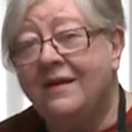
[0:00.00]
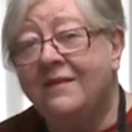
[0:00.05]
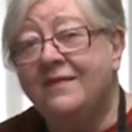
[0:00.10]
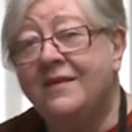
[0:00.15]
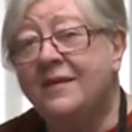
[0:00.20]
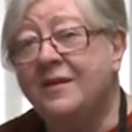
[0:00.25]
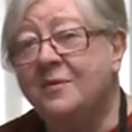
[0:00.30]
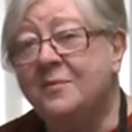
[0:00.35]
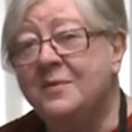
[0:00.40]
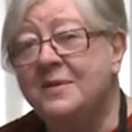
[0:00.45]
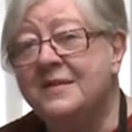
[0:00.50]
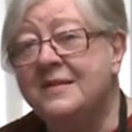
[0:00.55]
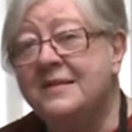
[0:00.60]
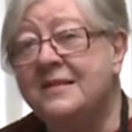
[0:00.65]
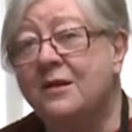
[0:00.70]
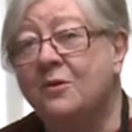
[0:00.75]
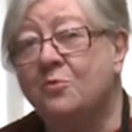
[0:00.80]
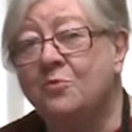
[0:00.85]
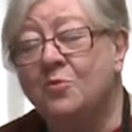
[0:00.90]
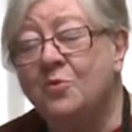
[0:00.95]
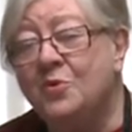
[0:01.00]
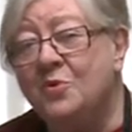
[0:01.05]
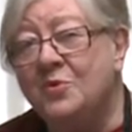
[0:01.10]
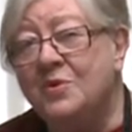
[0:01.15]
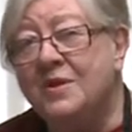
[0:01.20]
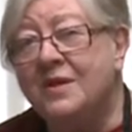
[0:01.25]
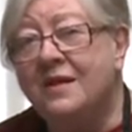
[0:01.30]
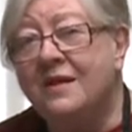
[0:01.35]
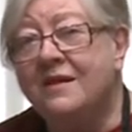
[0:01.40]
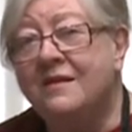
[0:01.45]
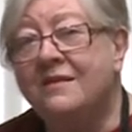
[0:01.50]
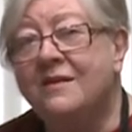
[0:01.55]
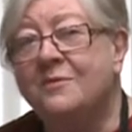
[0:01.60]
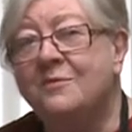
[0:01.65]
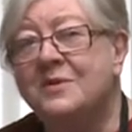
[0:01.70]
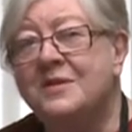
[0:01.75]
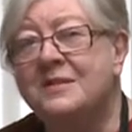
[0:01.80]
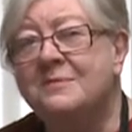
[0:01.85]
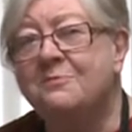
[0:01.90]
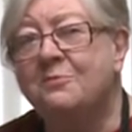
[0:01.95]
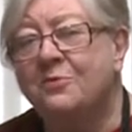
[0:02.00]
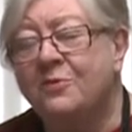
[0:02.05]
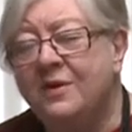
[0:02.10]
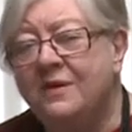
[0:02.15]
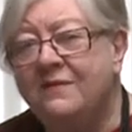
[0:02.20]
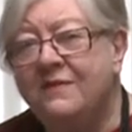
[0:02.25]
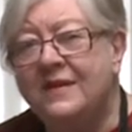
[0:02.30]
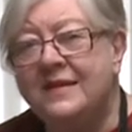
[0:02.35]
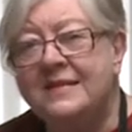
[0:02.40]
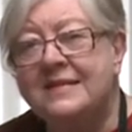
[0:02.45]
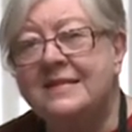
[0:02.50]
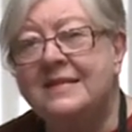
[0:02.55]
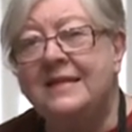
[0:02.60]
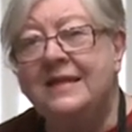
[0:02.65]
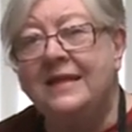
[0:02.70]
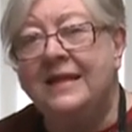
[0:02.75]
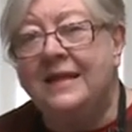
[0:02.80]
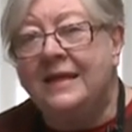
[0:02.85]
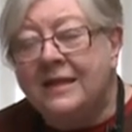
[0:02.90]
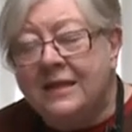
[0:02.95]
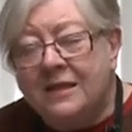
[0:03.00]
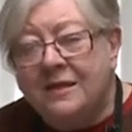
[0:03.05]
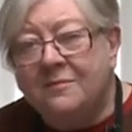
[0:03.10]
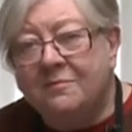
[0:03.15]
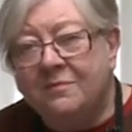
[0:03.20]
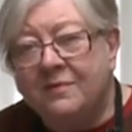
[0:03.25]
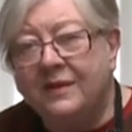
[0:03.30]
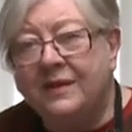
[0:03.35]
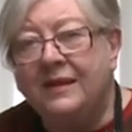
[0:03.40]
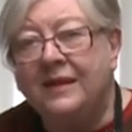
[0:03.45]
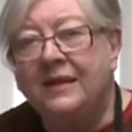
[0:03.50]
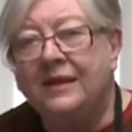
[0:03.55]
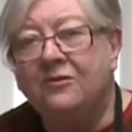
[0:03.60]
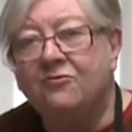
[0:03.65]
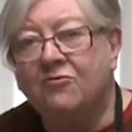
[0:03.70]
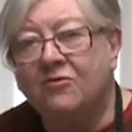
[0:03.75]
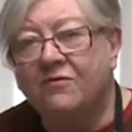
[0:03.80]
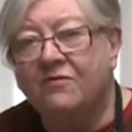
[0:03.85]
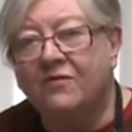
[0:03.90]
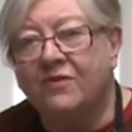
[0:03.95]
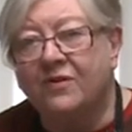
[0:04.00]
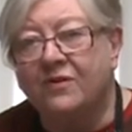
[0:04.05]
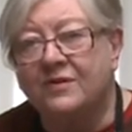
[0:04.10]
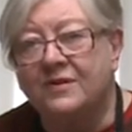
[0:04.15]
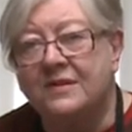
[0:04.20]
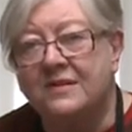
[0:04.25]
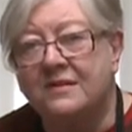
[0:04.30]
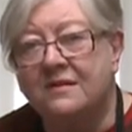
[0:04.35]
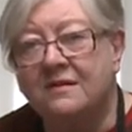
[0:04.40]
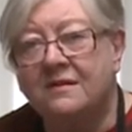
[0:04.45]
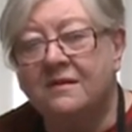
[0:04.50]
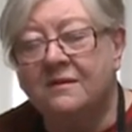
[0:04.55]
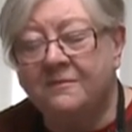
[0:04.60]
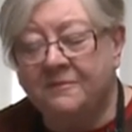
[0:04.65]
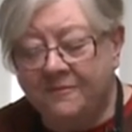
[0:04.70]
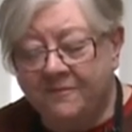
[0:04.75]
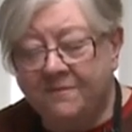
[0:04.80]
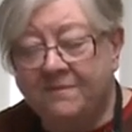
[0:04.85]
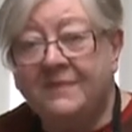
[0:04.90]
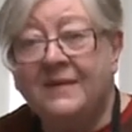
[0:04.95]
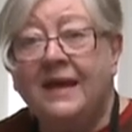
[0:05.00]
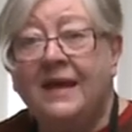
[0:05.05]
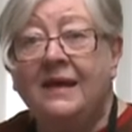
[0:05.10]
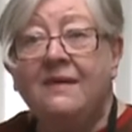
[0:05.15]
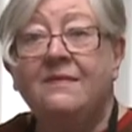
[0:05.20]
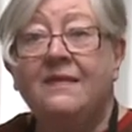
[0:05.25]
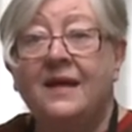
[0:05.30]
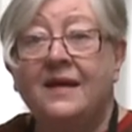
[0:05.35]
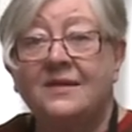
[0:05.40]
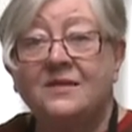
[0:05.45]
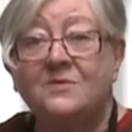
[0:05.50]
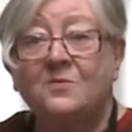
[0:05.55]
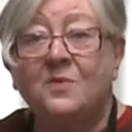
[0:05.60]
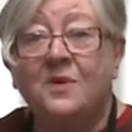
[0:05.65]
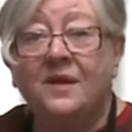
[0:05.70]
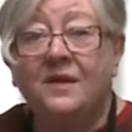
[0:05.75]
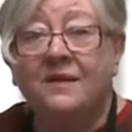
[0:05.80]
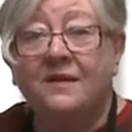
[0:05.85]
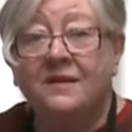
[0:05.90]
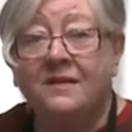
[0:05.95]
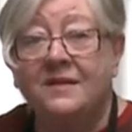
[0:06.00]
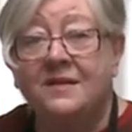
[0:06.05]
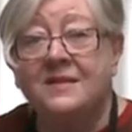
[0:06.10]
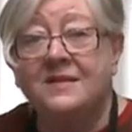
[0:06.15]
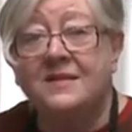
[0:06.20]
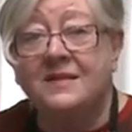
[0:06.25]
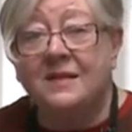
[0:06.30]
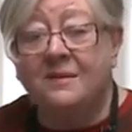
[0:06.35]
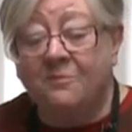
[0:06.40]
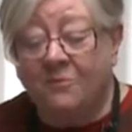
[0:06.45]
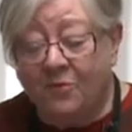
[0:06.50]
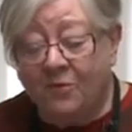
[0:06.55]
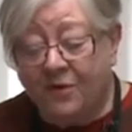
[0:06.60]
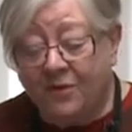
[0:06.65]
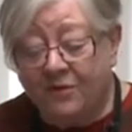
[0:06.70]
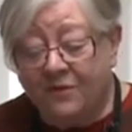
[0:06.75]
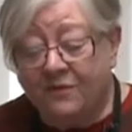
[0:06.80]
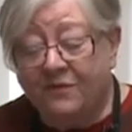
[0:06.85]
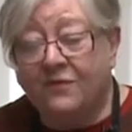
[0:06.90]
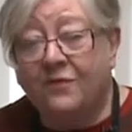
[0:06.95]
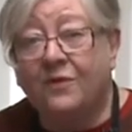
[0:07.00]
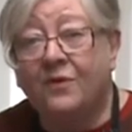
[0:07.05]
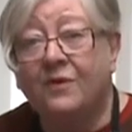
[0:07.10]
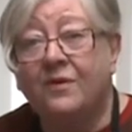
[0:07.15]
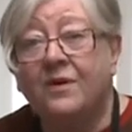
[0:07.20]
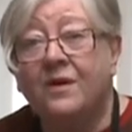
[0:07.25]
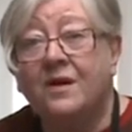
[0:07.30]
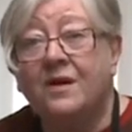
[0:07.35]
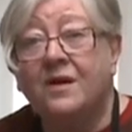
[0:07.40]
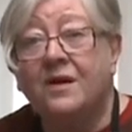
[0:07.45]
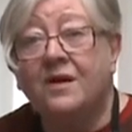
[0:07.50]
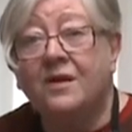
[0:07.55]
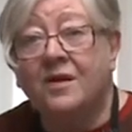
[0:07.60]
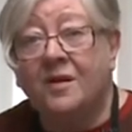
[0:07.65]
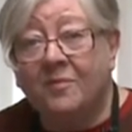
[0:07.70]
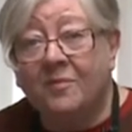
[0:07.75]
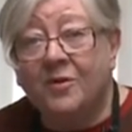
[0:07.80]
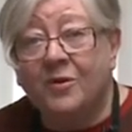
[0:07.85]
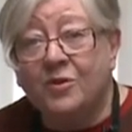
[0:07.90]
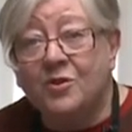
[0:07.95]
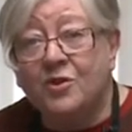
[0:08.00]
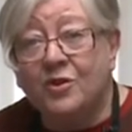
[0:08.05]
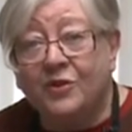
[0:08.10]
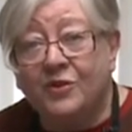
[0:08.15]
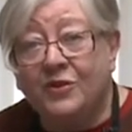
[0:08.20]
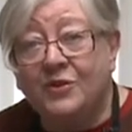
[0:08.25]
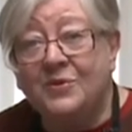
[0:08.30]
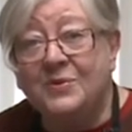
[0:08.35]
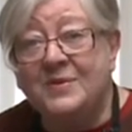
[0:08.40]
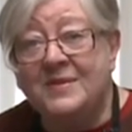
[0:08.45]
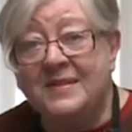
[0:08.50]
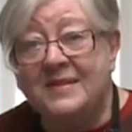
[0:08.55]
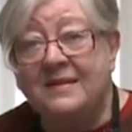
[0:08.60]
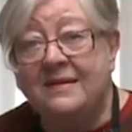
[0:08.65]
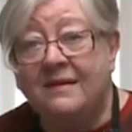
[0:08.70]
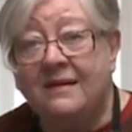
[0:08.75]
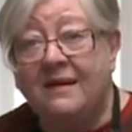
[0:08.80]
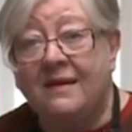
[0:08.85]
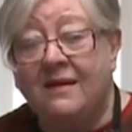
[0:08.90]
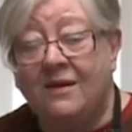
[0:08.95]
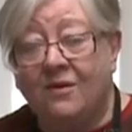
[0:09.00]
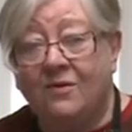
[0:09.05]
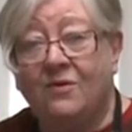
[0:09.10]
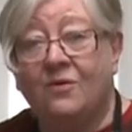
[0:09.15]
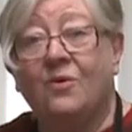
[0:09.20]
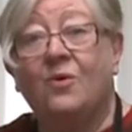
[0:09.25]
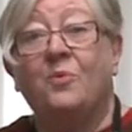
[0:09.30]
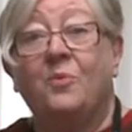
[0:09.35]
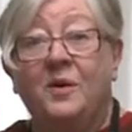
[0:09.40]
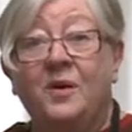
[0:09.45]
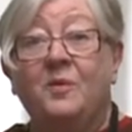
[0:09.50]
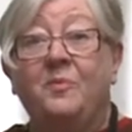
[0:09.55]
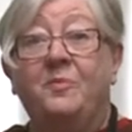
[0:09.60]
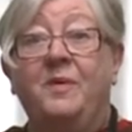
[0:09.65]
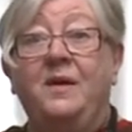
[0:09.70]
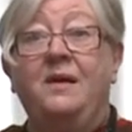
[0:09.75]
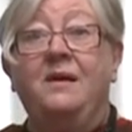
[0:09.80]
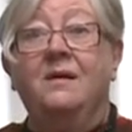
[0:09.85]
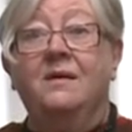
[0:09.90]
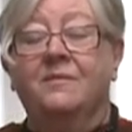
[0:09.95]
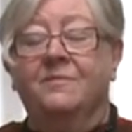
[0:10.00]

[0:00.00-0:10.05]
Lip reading: that it was a route that was previously incompletely traversed. And that's one that is important for commercial use today, or will be.